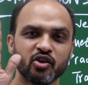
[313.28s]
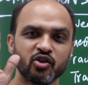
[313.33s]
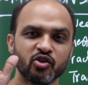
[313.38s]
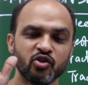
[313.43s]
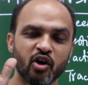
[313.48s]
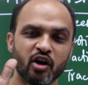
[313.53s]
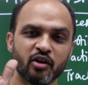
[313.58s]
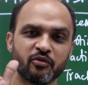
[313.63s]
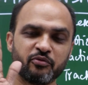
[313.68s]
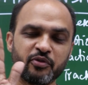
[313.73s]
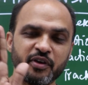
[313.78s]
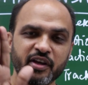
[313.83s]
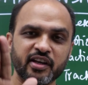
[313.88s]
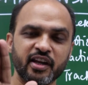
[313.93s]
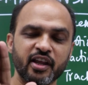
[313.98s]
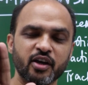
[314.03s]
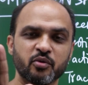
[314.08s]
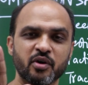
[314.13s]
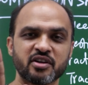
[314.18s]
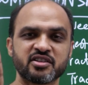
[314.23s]
your
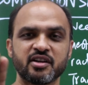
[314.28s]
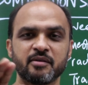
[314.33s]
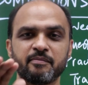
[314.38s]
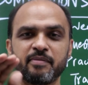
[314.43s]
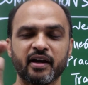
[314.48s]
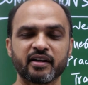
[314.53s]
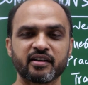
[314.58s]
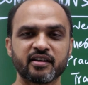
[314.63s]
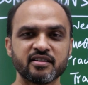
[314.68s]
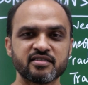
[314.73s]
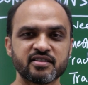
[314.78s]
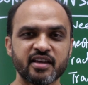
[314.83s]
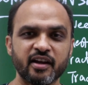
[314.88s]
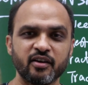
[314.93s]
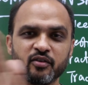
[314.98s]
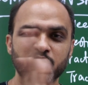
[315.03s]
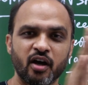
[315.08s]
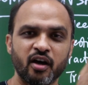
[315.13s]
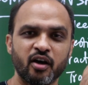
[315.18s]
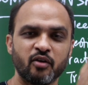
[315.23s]
weekly question practice and
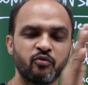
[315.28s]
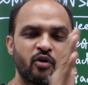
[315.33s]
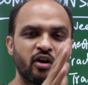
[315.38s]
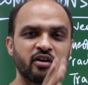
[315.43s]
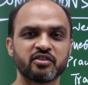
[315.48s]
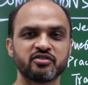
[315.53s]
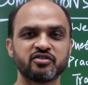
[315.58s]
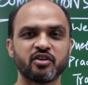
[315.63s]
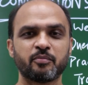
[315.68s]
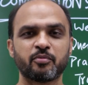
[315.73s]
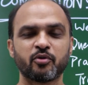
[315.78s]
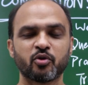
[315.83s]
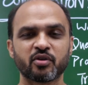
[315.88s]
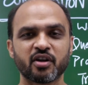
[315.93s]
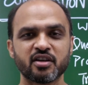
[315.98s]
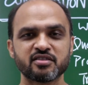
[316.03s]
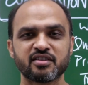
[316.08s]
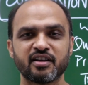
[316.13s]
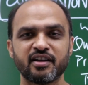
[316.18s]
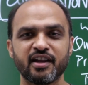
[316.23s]
what is your
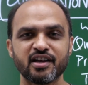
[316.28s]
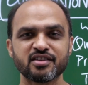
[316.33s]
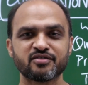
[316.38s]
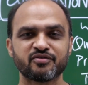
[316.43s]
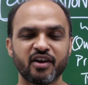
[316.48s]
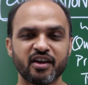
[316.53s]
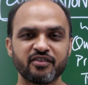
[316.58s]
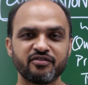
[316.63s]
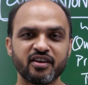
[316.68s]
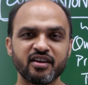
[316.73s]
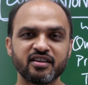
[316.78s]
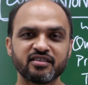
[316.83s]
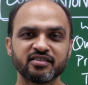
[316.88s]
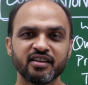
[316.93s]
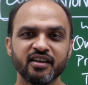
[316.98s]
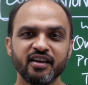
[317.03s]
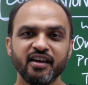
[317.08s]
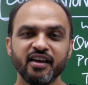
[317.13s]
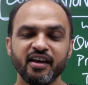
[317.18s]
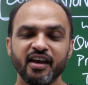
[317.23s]
progress in last 5 weeks.
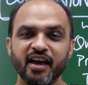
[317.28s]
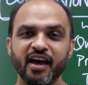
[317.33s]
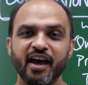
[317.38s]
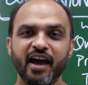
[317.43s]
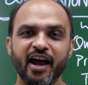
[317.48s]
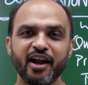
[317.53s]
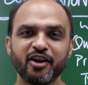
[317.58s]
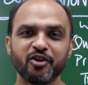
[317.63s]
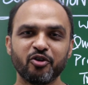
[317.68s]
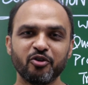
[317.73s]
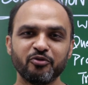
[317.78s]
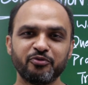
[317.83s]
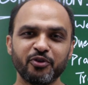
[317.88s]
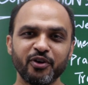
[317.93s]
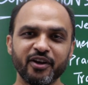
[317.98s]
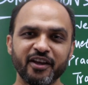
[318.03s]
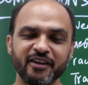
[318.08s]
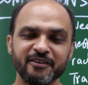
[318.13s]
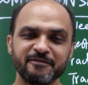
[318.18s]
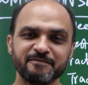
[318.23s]
And
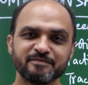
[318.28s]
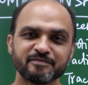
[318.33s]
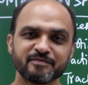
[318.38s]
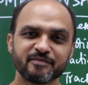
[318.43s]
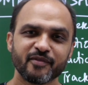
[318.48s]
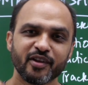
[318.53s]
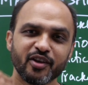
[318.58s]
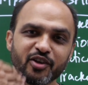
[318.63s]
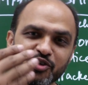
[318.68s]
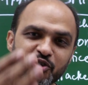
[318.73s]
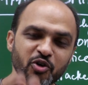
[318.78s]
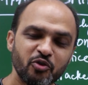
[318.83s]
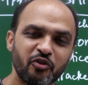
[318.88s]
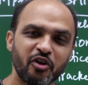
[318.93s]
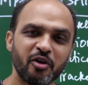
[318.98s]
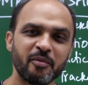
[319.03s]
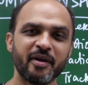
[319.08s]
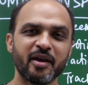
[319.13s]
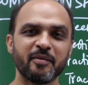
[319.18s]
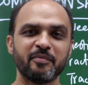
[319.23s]
hopefully you
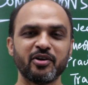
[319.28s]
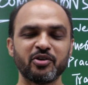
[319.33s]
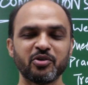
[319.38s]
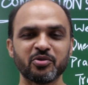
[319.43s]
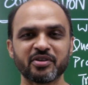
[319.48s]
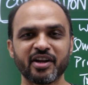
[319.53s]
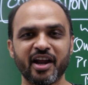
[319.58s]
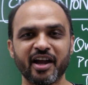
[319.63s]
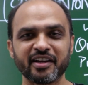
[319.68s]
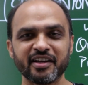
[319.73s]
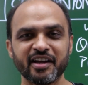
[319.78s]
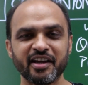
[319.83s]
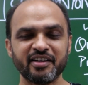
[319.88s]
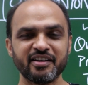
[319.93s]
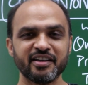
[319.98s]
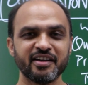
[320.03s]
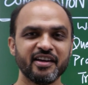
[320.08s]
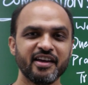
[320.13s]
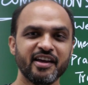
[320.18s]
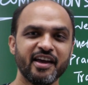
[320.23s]
will be able to crack NEET
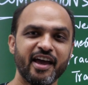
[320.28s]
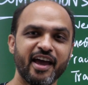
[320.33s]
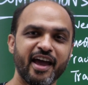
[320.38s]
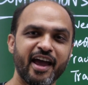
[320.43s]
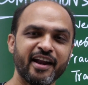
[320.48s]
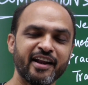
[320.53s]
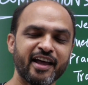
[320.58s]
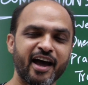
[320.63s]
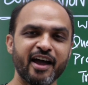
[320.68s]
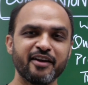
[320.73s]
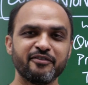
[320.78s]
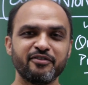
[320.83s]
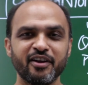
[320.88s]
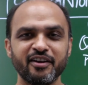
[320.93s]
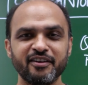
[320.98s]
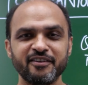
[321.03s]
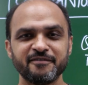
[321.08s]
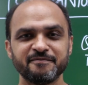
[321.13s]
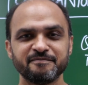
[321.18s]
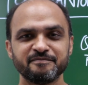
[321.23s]
and I
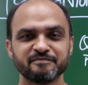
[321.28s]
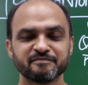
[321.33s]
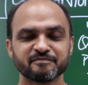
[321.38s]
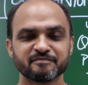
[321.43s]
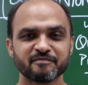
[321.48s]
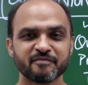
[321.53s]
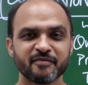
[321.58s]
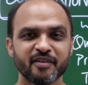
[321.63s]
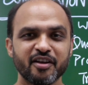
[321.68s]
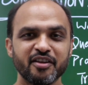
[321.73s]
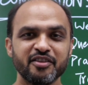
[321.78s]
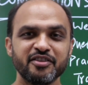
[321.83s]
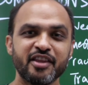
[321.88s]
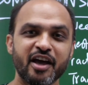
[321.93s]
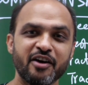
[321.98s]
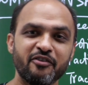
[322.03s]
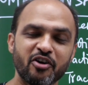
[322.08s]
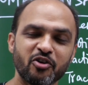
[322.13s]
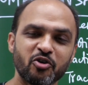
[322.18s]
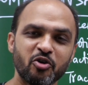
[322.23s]
will
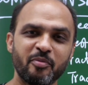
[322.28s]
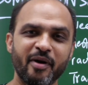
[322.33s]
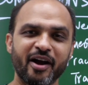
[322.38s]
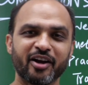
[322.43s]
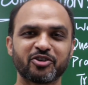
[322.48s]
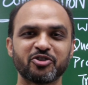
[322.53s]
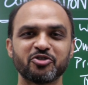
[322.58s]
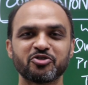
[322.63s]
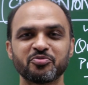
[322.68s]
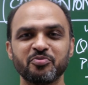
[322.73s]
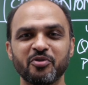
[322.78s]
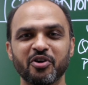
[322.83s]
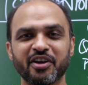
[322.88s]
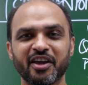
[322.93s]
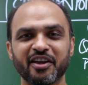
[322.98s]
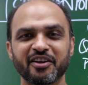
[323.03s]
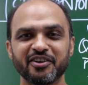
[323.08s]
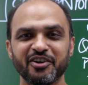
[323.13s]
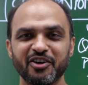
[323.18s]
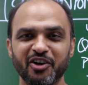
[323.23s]
never go back to
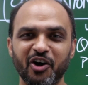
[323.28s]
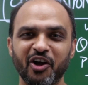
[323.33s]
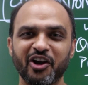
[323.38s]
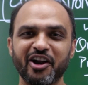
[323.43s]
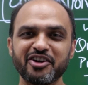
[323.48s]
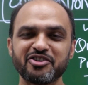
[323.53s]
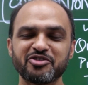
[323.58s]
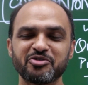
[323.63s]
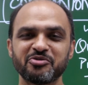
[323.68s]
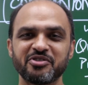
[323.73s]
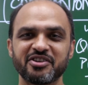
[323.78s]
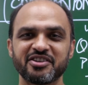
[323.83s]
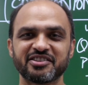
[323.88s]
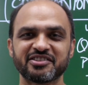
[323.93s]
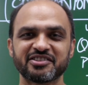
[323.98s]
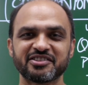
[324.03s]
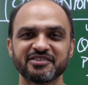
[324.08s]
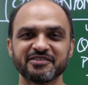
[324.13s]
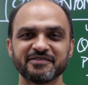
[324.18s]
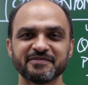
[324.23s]
smoking. All right,
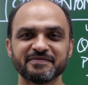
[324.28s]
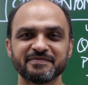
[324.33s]
students.